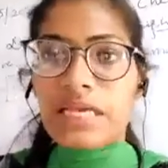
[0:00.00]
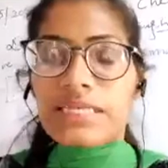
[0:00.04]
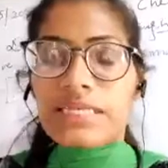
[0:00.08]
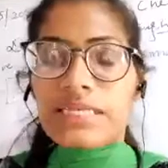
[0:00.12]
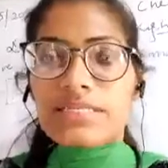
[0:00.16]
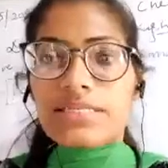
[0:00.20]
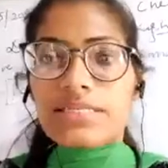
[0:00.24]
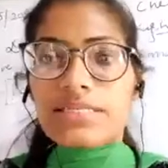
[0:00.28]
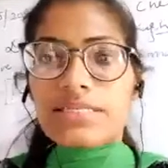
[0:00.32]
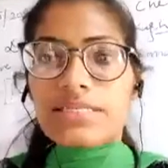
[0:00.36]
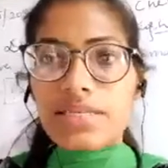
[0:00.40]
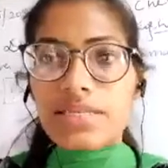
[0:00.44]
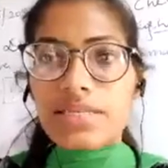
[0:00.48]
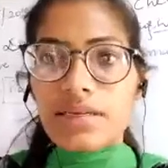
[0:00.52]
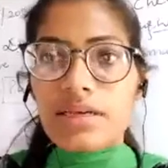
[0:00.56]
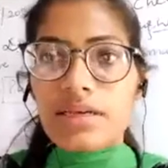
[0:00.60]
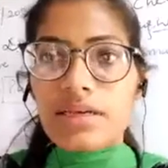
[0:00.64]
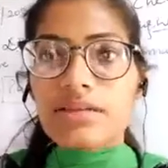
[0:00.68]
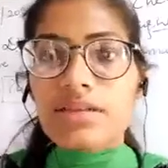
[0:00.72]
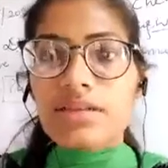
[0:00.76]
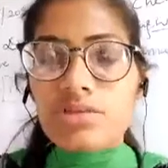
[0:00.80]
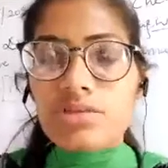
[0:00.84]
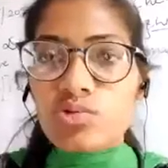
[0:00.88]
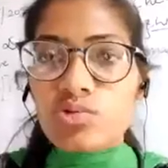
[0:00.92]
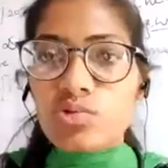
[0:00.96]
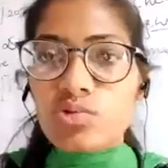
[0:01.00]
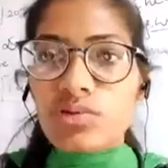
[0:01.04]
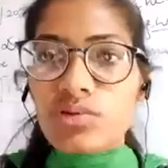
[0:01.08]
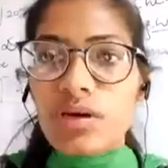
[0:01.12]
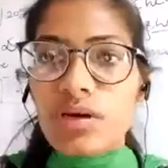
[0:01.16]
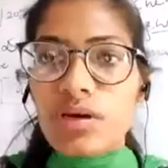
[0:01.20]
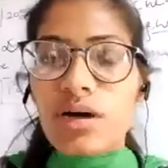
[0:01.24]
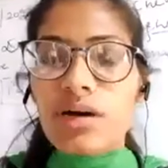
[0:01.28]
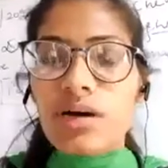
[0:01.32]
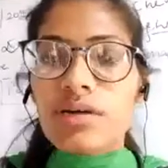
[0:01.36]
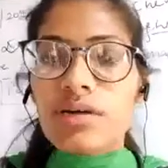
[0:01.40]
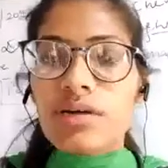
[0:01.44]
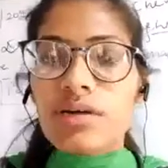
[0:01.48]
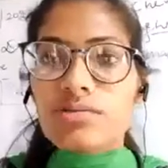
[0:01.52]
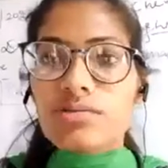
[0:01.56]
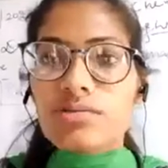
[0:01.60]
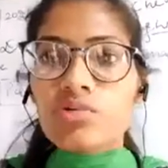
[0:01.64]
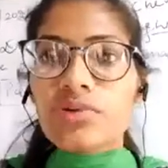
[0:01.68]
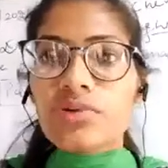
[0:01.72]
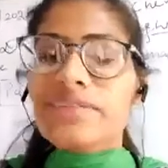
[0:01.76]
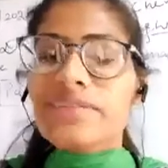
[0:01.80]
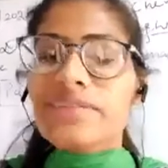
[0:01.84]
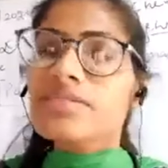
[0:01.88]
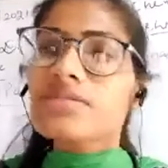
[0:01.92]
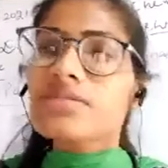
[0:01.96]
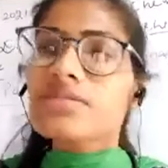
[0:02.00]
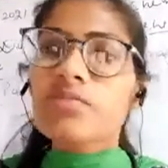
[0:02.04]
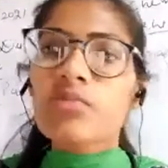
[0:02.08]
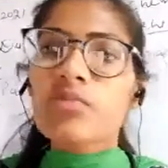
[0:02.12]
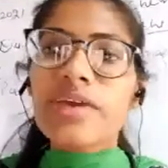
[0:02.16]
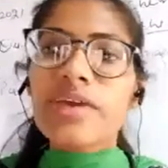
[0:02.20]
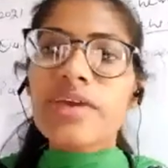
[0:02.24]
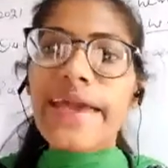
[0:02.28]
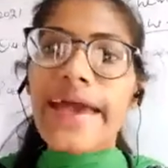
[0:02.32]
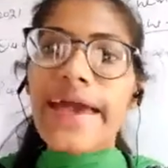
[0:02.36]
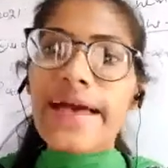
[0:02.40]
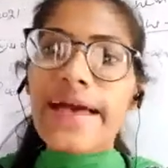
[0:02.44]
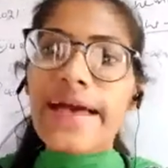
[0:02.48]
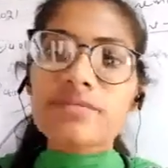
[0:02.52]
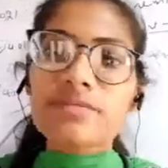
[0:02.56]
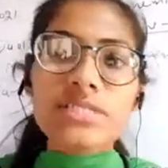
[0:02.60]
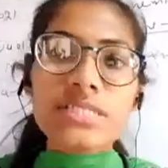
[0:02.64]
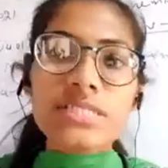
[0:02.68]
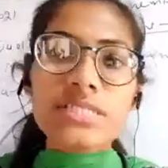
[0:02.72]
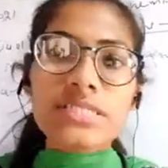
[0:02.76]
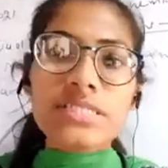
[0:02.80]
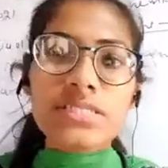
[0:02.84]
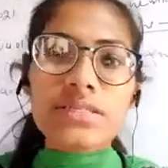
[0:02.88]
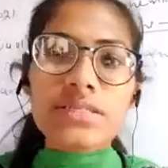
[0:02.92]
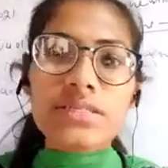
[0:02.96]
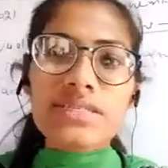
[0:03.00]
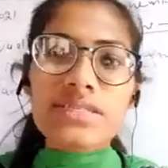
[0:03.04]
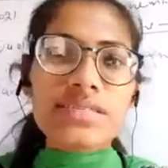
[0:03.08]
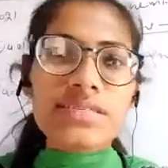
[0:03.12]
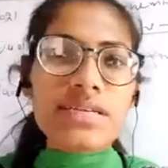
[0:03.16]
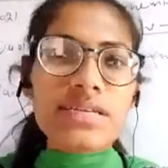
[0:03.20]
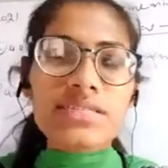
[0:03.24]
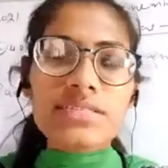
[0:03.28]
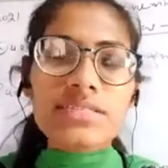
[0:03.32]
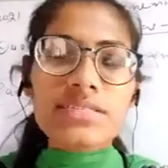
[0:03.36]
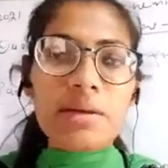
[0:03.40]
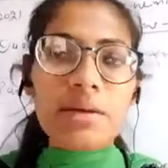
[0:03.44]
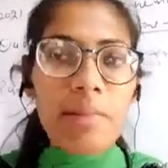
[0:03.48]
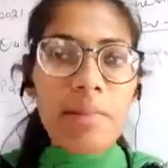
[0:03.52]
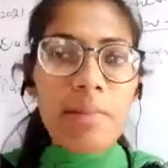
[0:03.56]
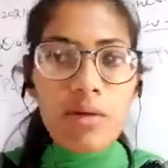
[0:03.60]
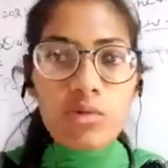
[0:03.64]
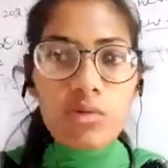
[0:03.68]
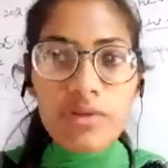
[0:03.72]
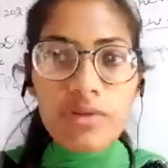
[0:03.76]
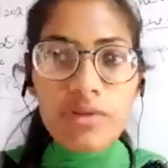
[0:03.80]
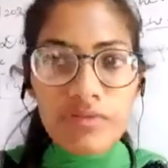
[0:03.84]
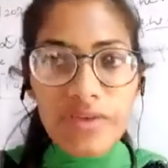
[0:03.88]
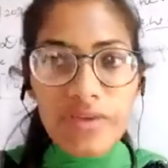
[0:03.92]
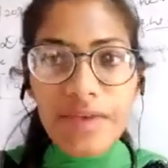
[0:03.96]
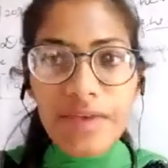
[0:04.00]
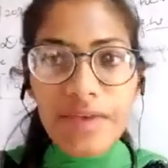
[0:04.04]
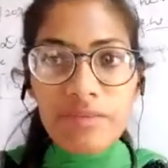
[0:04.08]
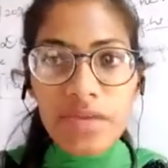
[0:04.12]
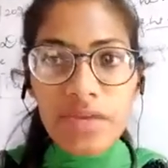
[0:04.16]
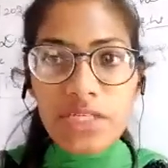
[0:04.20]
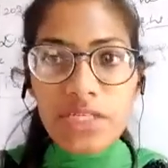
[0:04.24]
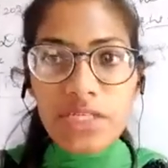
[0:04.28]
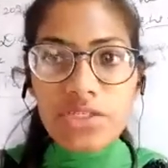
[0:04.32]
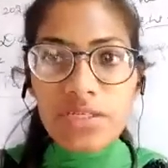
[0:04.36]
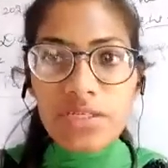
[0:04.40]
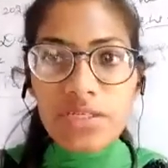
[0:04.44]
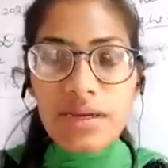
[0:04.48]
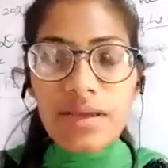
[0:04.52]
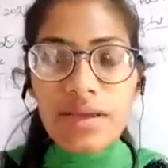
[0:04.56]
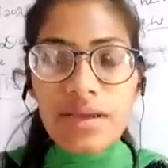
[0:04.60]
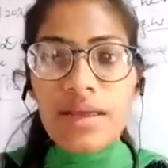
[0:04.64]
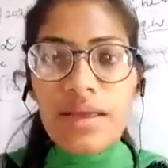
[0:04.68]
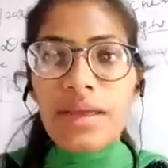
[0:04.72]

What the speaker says: See, the students, we have just discussed about the wave nature,